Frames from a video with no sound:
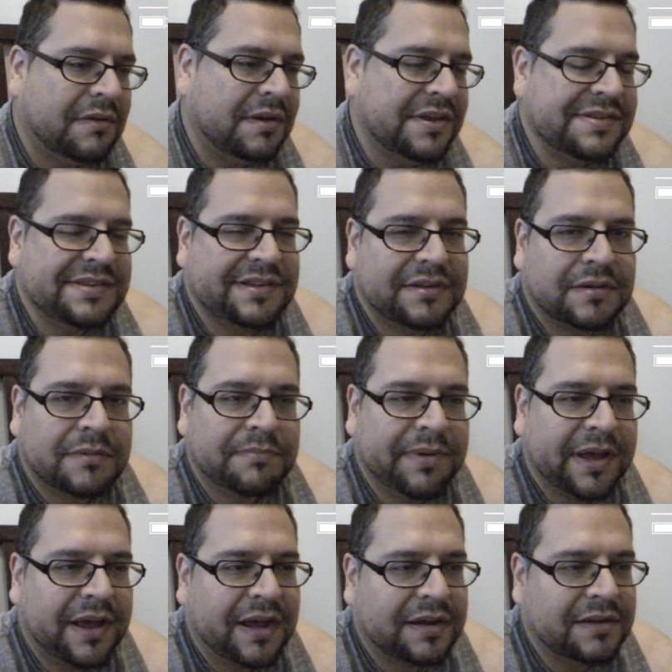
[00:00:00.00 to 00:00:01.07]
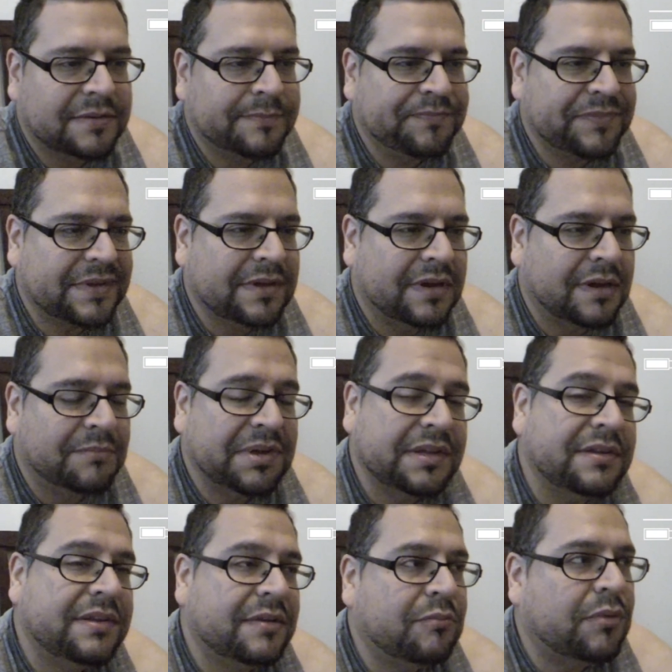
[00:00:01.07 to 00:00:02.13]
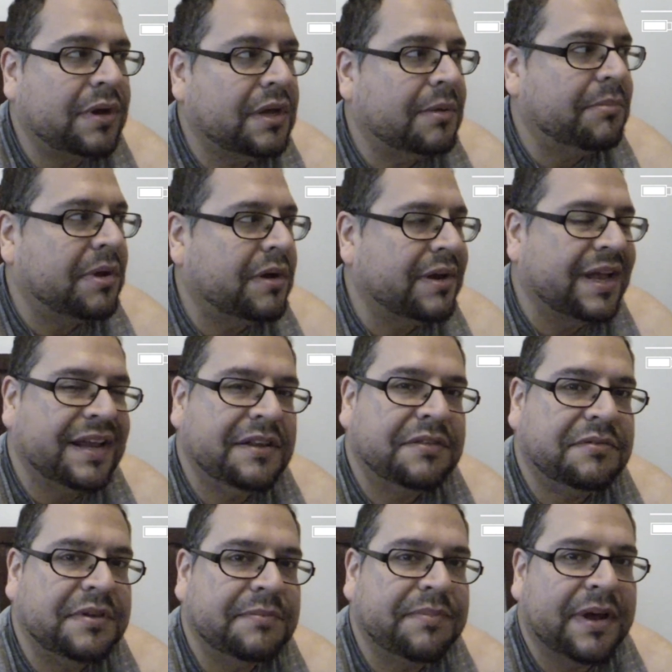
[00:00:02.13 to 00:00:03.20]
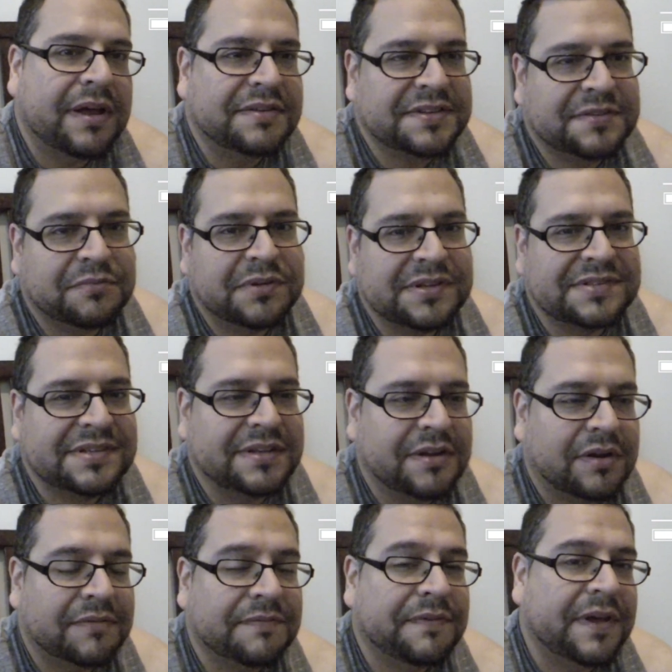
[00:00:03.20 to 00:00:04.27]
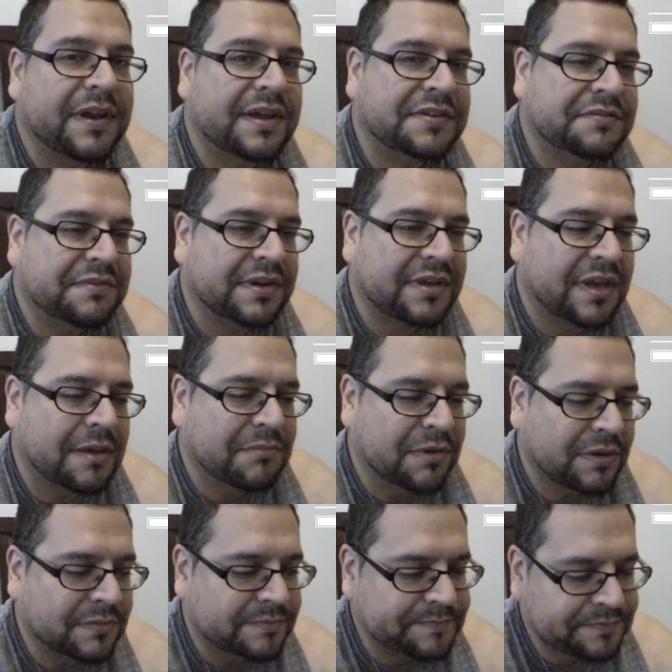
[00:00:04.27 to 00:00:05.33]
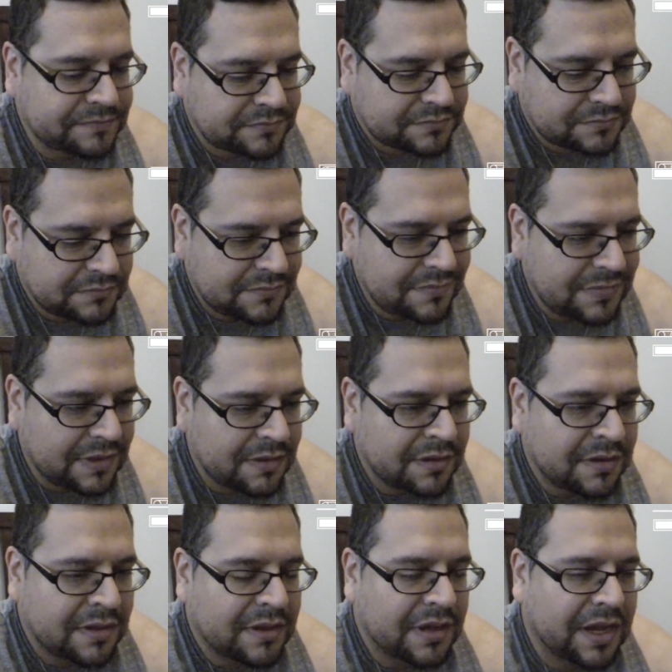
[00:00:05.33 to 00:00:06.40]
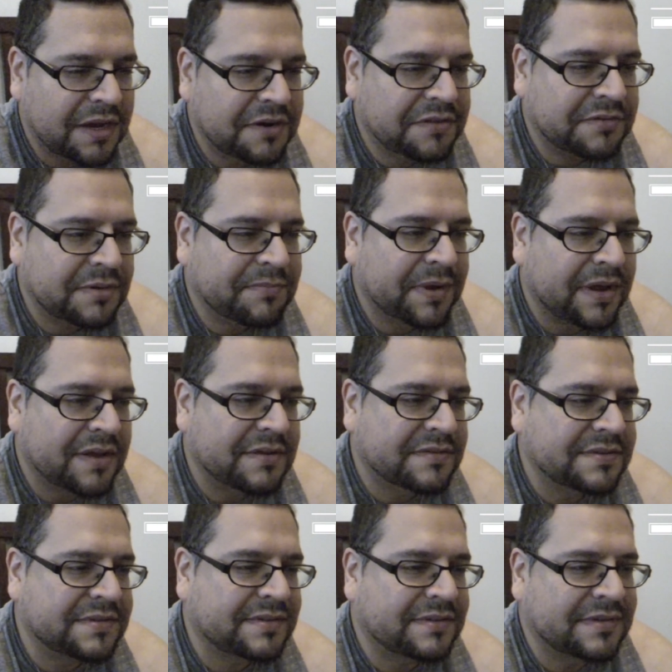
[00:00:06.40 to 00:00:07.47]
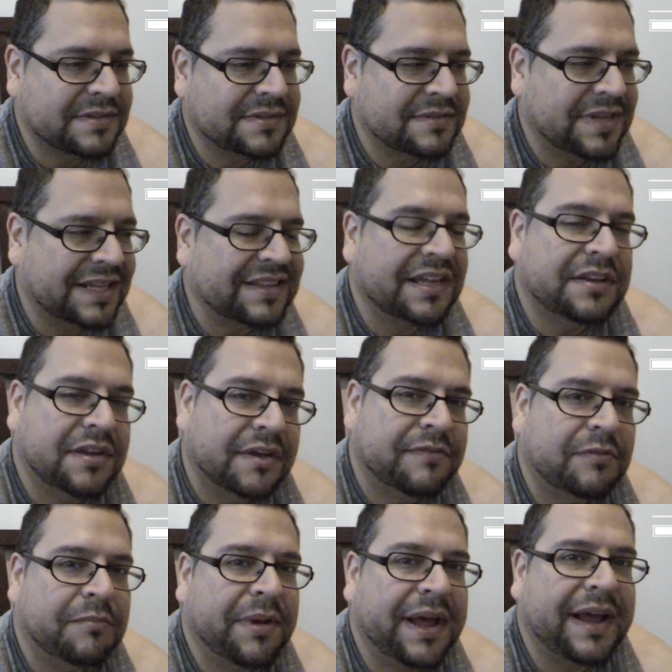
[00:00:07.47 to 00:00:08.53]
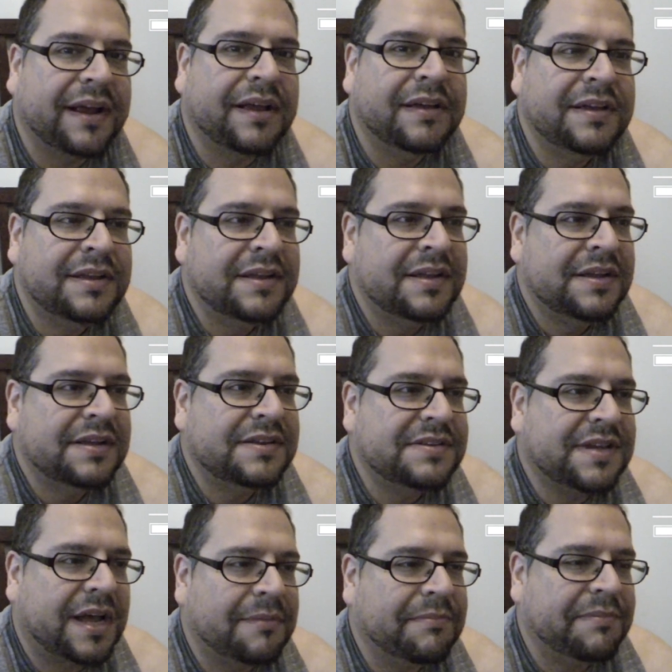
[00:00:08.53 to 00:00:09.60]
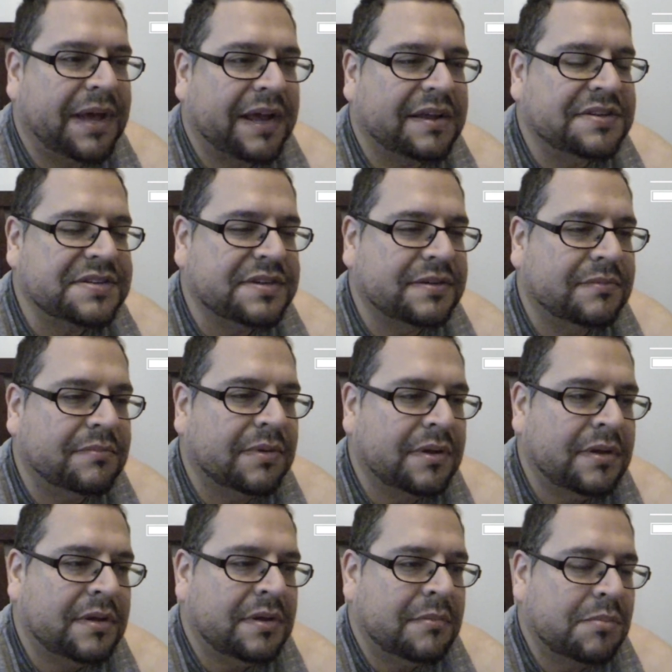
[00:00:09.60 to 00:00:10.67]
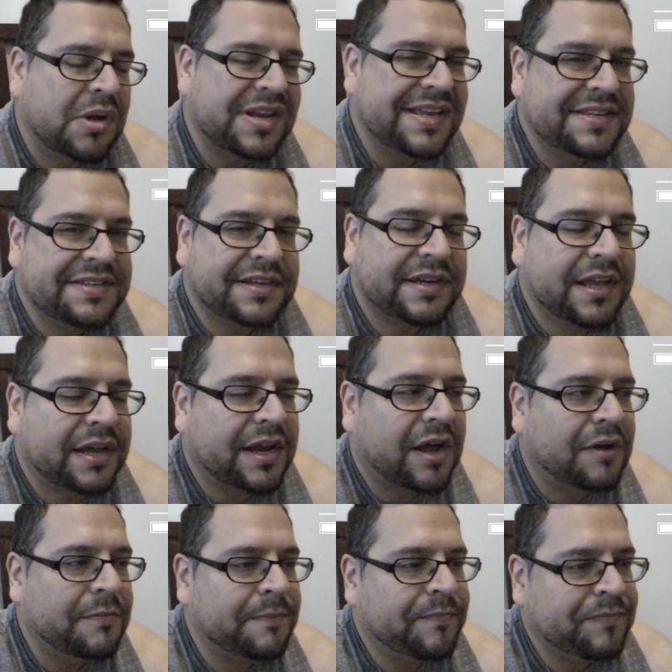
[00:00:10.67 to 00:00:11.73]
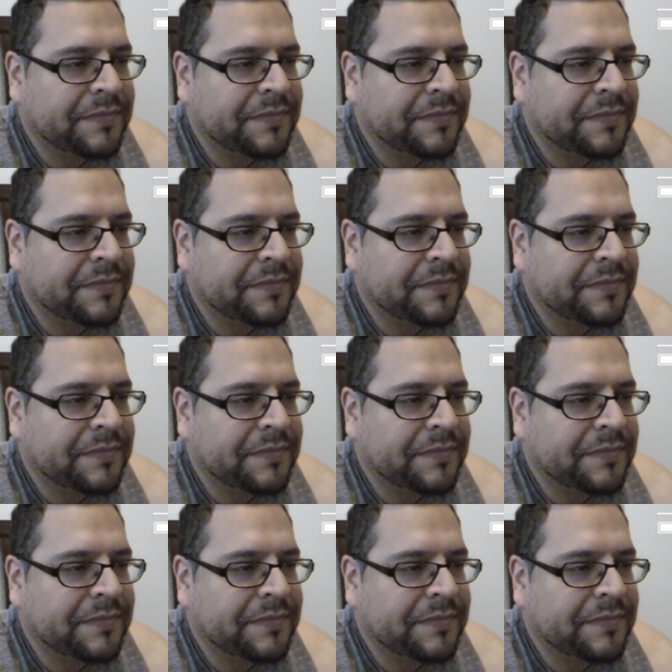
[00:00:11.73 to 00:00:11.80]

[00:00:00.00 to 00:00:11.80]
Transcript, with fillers: Easy to unpack. It did weigh about 83 pounds. That's what it said on FedEx when it came in. 83 pounds. It's like that duffel bag type packaging, but easy to get out,